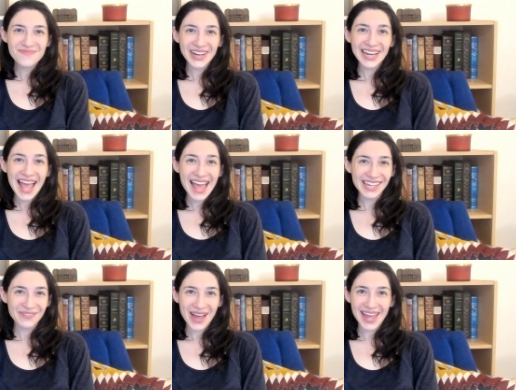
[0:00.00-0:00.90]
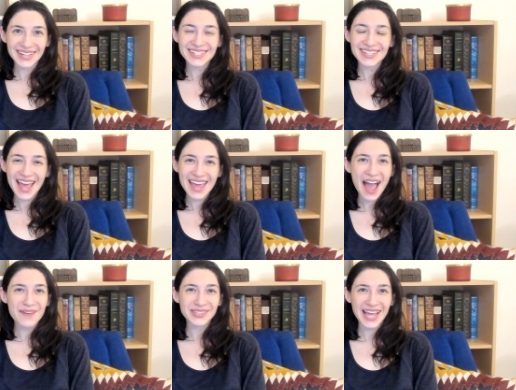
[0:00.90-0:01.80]
But anyway, today
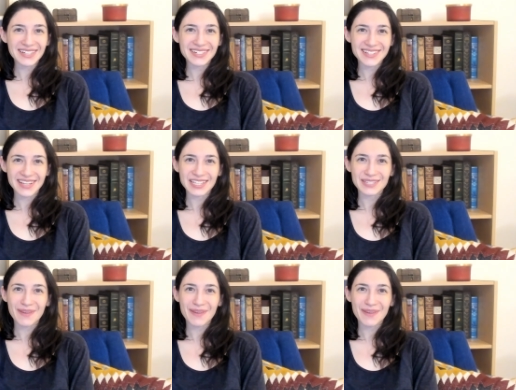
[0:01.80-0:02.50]
I would like to discuss